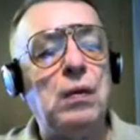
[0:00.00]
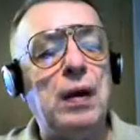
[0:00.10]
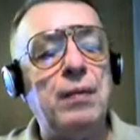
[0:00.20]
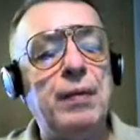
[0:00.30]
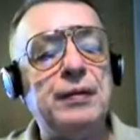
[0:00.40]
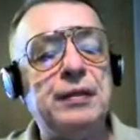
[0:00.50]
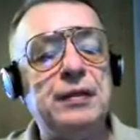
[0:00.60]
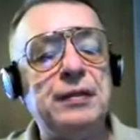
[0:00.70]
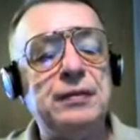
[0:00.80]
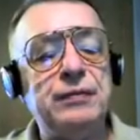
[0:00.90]
about
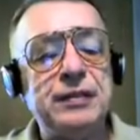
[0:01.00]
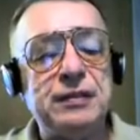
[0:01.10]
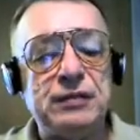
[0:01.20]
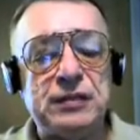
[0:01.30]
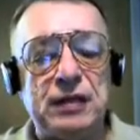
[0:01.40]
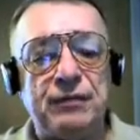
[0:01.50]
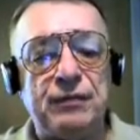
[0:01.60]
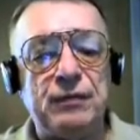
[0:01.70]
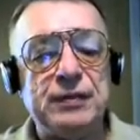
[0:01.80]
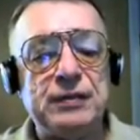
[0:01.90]
the rest of the stuff, the
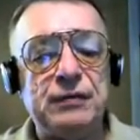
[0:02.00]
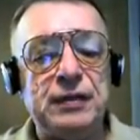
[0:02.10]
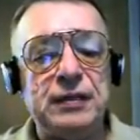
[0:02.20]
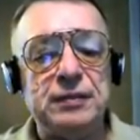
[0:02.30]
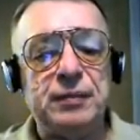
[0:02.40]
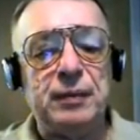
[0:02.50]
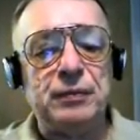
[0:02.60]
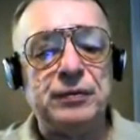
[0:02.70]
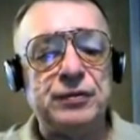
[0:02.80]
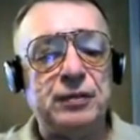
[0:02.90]
rest of the things that people are
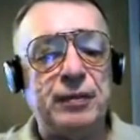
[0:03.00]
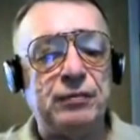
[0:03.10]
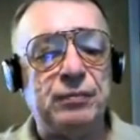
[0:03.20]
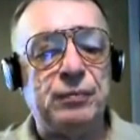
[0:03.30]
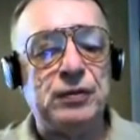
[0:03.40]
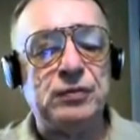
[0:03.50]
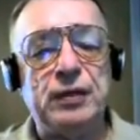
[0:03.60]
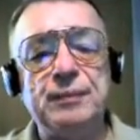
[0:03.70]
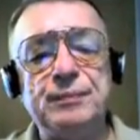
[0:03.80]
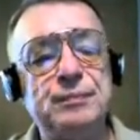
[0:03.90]
concerned about with books?
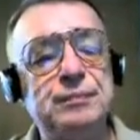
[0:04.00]
Well,